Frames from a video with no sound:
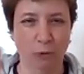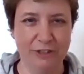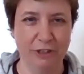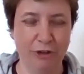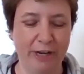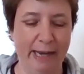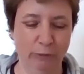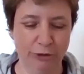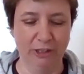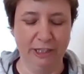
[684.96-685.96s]
ones in the chat,
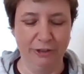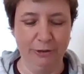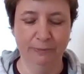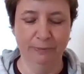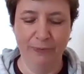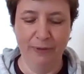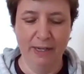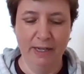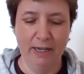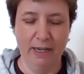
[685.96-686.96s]
which I'll get to,
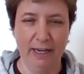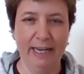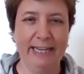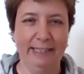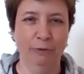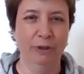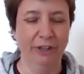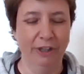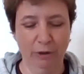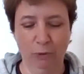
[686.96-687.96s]
I want
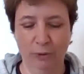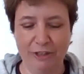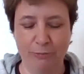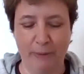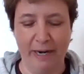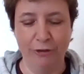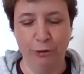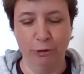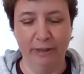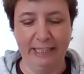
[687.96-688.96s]
to know what inspired
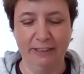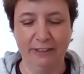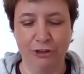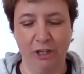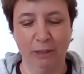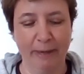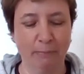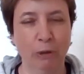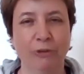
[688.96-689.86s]
you to write the Charlie Mack